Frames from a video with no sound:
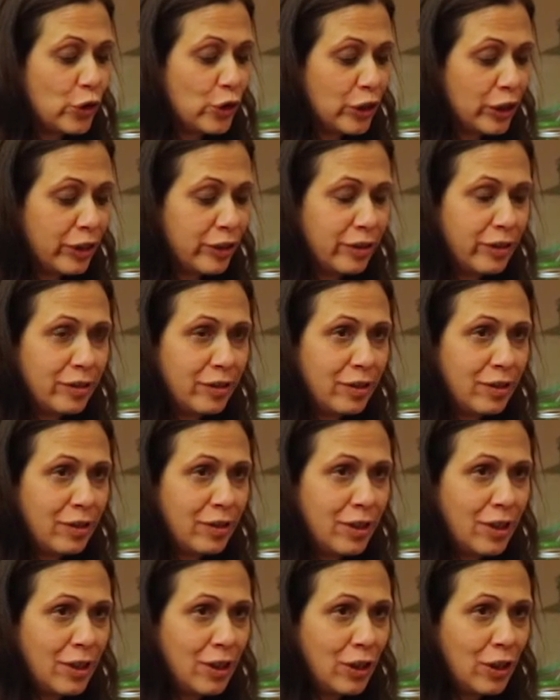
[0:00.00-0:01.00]
good.
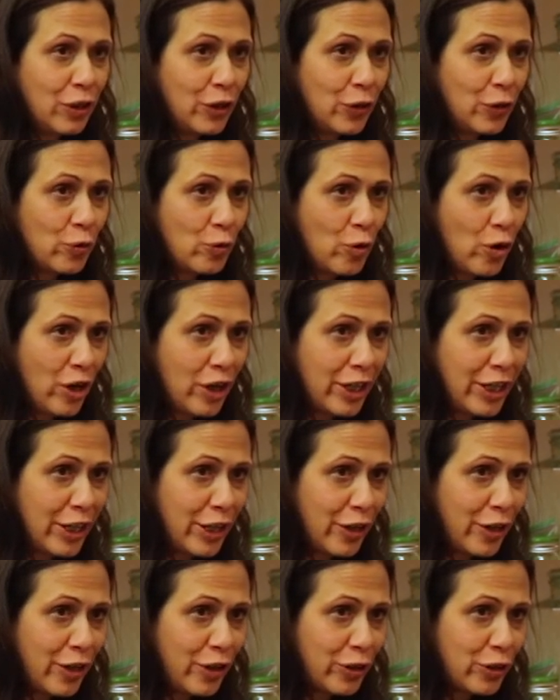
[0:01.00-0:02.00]
You are
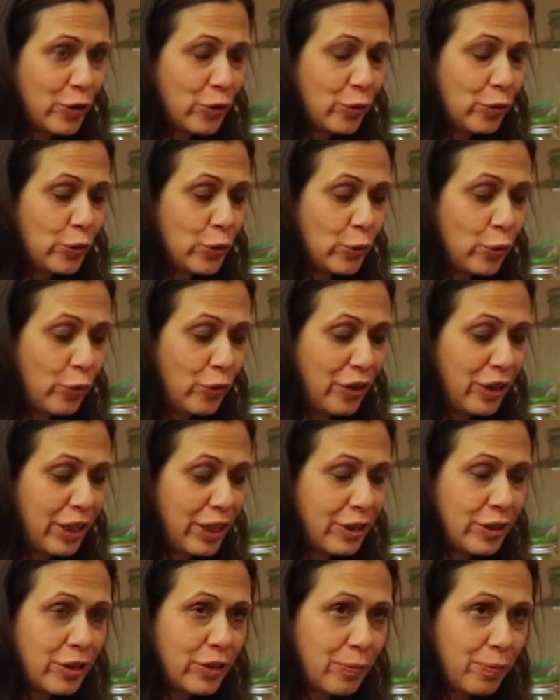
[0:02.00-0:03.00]
here to do
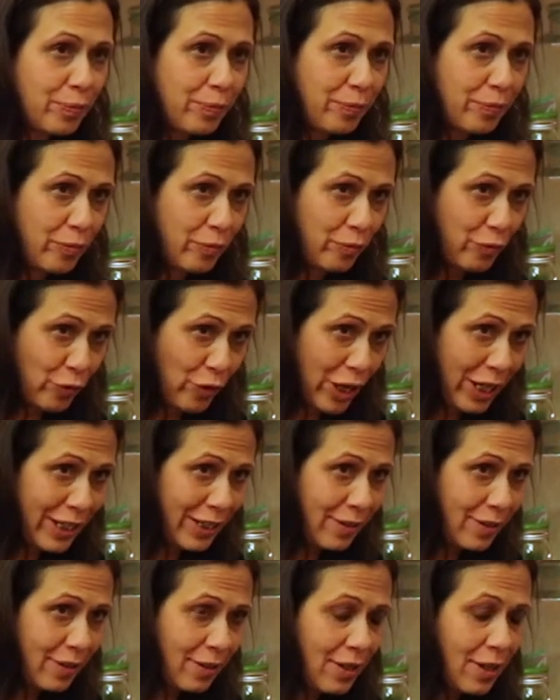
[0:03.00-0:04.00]
things
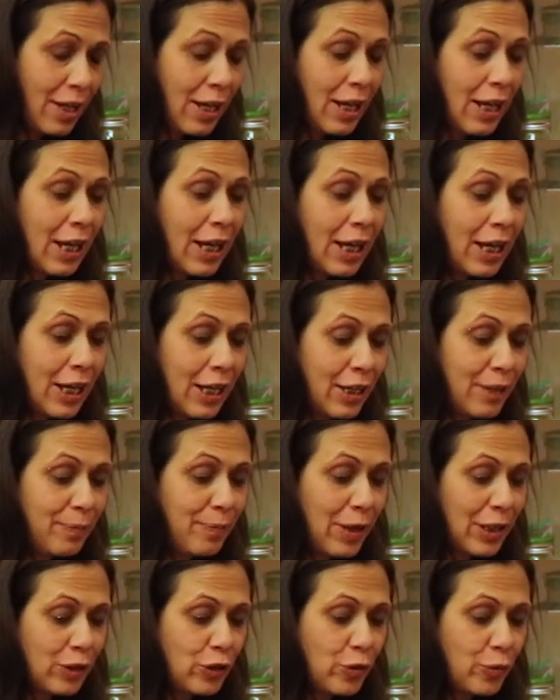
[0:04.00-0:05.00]
right and
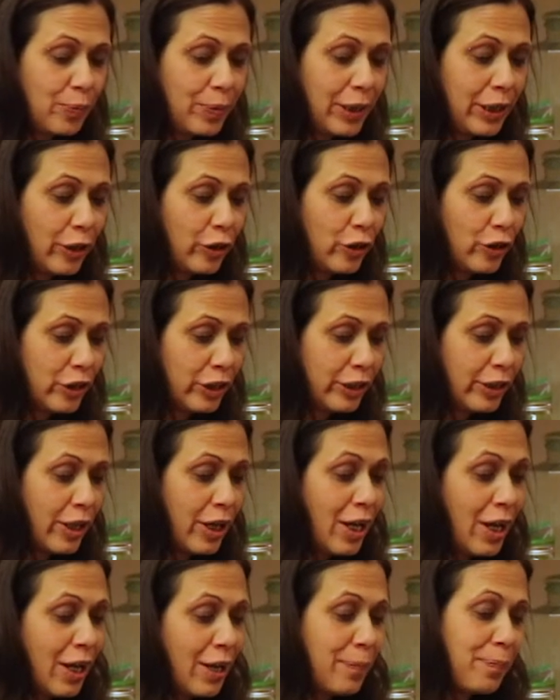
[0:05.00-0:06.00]
meant to be good.
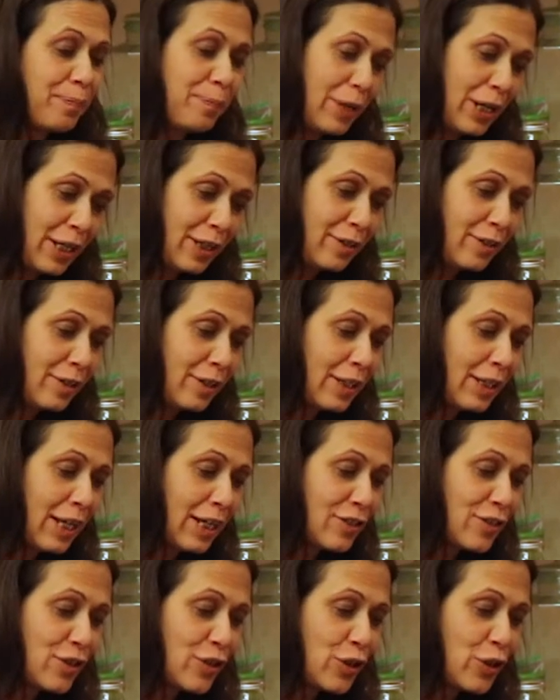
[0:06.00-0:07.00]
But
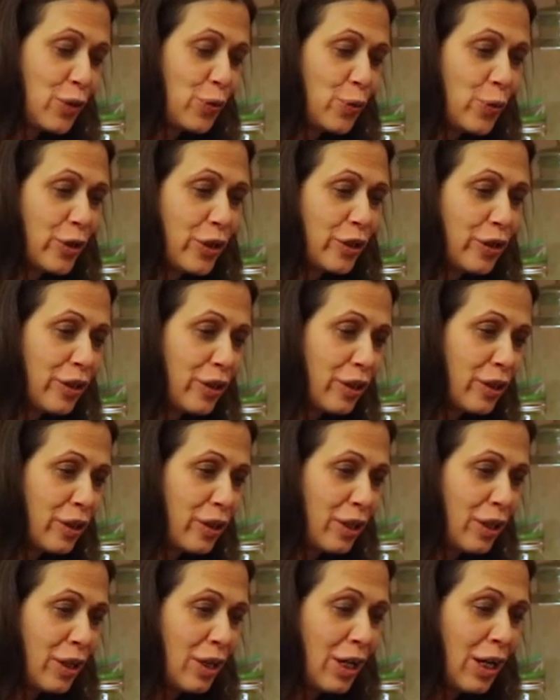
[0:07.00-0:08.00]
yes, you were
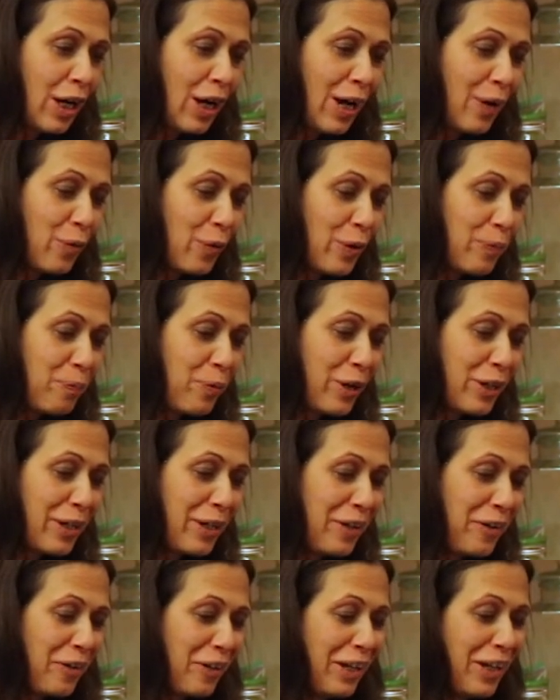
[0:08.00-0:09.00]
at one point
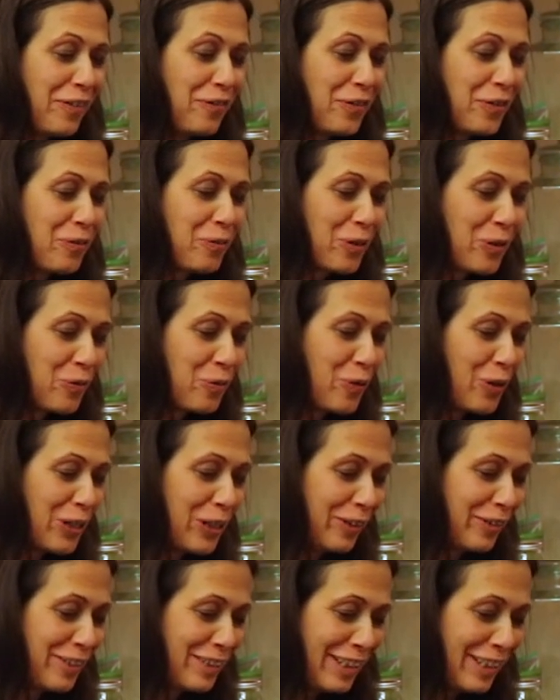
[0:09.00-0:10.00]
in your life you were
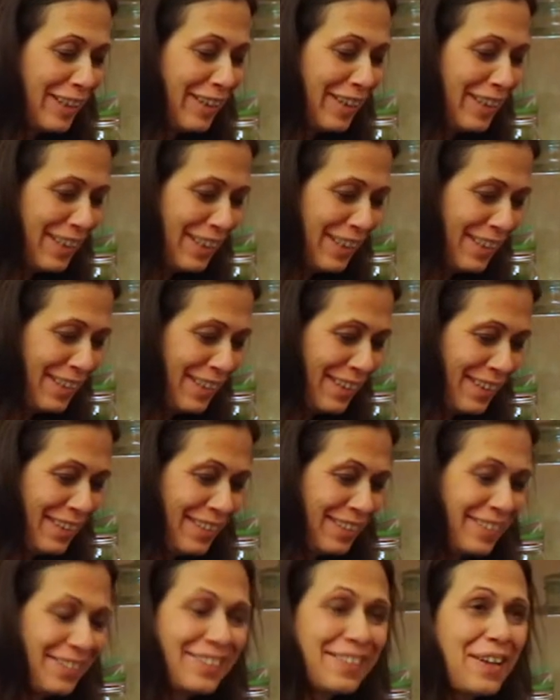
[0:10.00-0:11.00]
royalty.
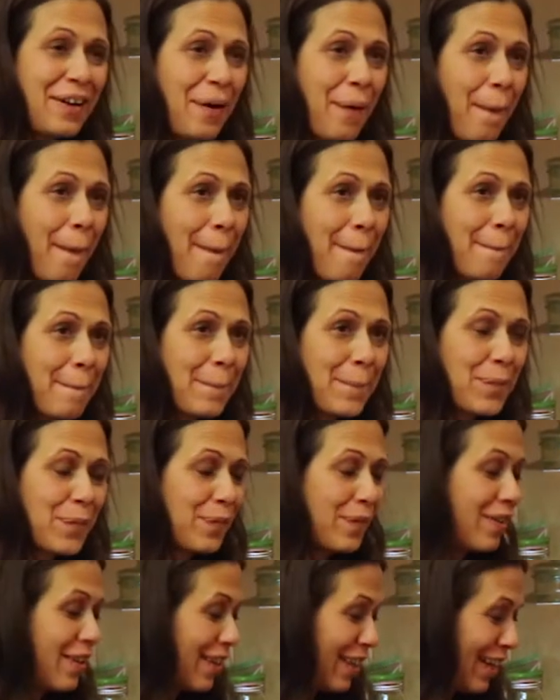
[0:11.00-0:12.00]

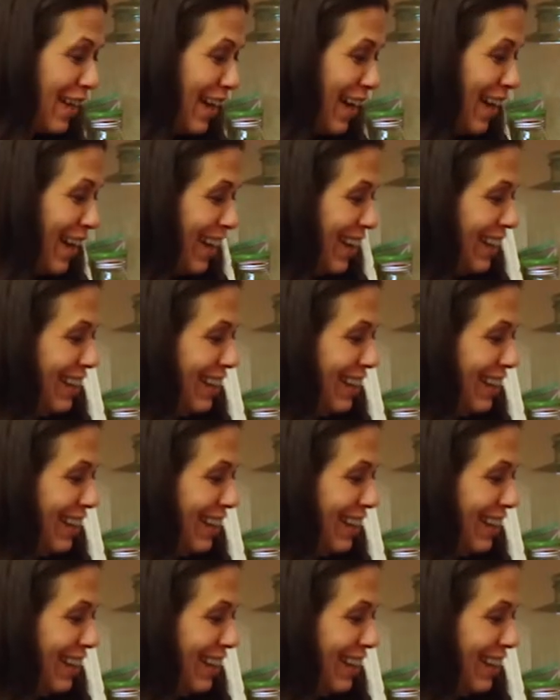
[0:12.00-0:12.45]
Royalty. Yeah.